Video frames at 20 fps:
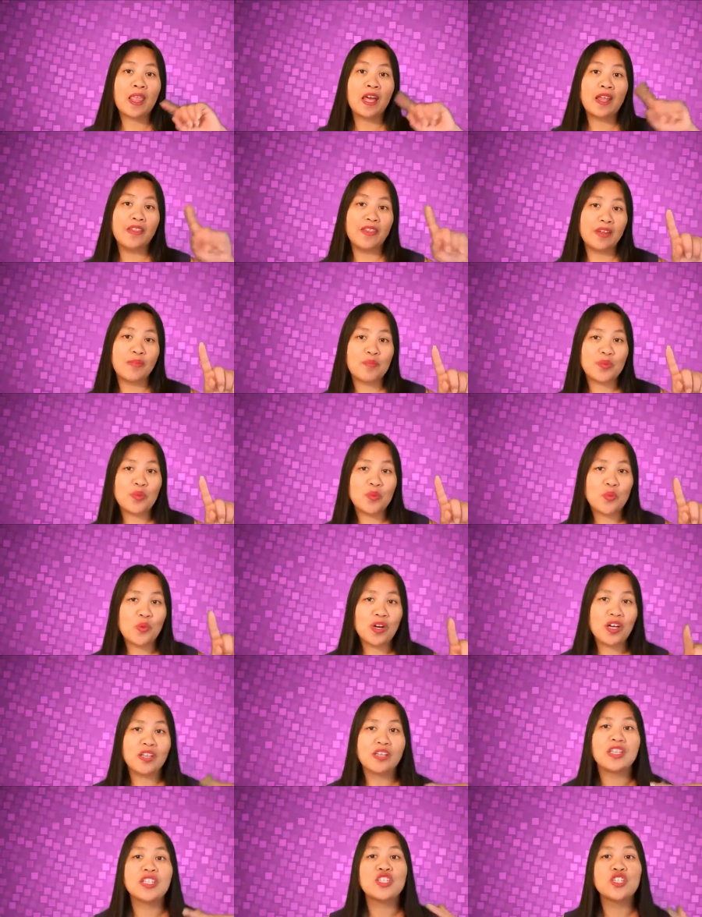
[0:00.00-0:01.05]
Number
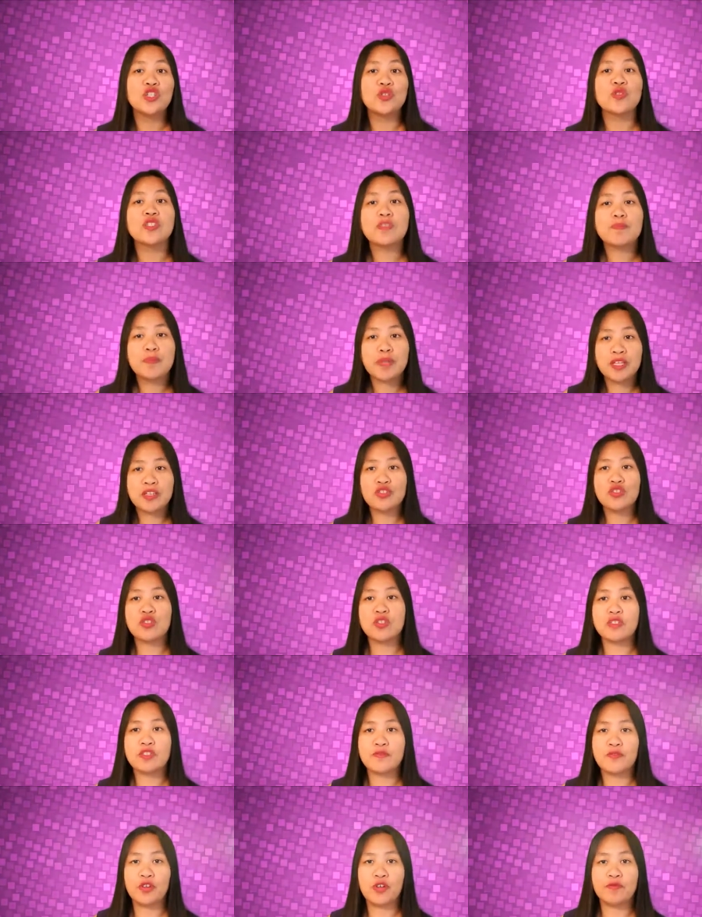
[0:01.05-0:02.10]
one, use
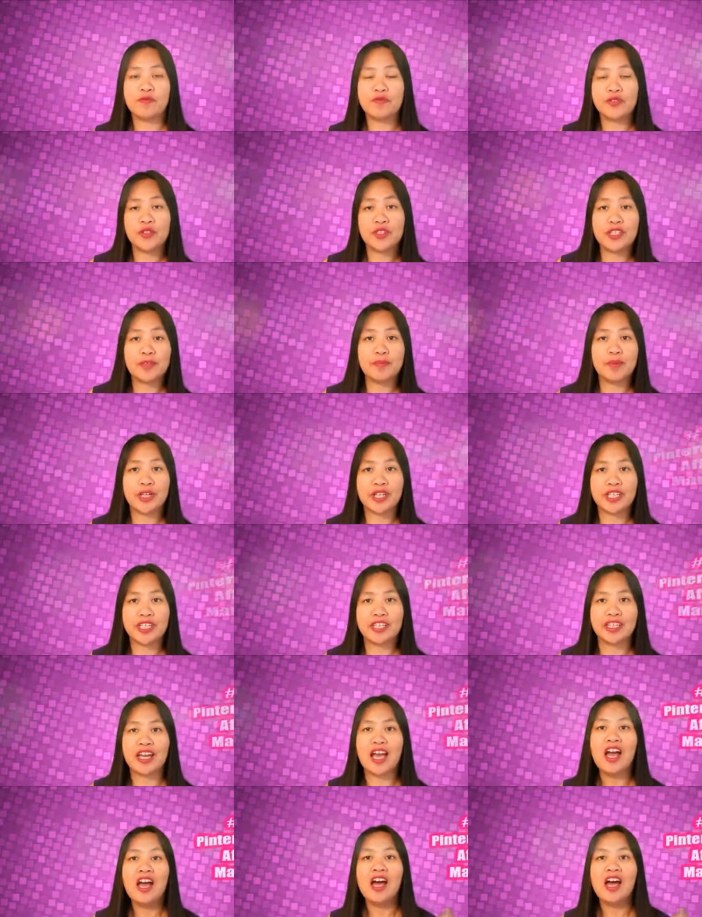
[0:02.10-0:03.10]
Pinterest for affiliate marketing.